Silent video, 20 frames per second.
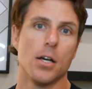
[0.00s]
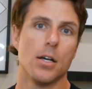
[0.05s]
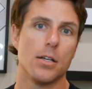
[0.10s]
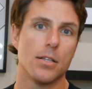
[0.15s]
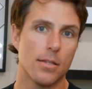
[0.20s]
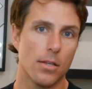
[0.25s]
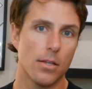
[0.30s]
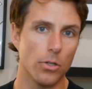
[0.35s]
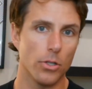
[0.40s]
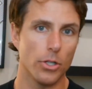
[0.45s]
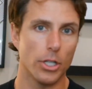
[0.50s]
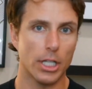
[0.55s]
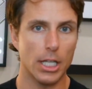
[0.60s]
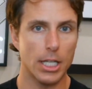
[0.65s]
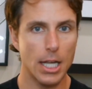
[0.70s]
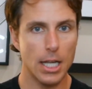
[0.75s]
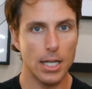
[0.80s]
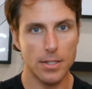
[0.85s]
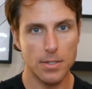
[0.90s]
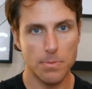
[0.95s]
So the
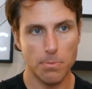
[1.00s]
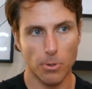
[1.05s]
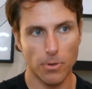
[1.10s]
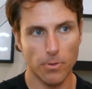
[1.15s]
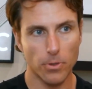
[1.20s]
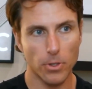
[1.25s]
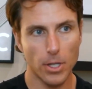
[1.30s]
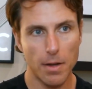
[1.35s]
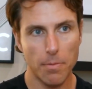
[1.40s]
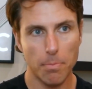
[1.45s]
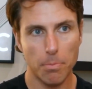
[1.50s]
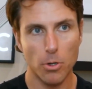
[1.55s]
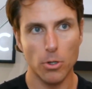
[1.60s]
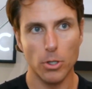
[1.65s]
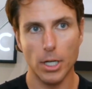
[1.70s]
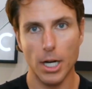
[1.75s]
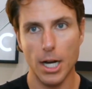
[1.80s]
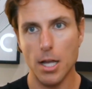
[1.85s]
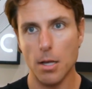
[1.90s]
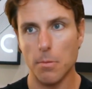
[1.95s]
Canadian Sport for Life
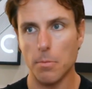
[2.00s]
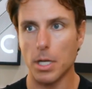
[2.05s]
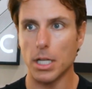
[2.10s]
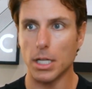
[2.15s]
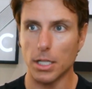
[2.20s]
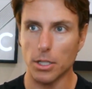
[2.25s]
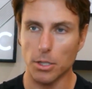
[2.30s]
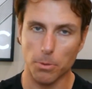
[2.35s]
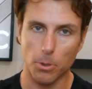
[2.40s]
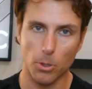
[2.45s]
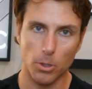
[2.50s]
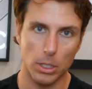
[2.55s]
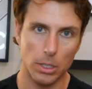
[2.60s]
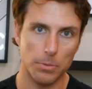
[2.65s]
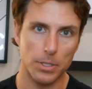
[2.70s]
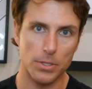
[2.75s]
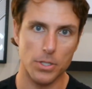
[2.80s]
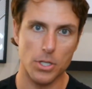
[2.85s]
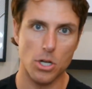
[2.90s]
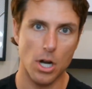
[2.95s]
program, any other
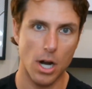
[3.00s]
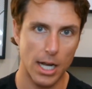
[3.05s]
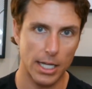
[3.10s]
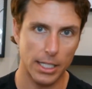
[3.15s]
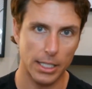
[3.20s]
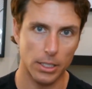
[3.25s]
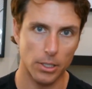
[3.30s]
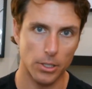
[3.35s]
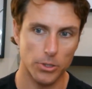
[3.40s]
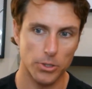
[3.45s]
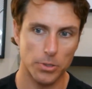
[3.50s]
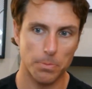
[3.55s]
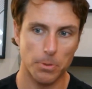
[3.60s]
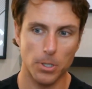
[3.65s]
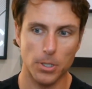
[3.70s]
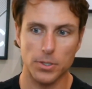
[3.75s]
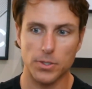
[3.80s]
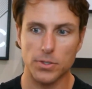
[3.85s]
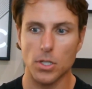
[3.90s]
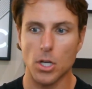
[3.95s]
program that's tracking growth
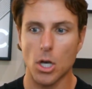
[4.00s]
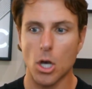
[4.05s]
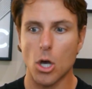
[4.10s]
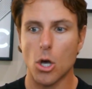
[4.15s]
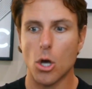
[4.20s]
spurts,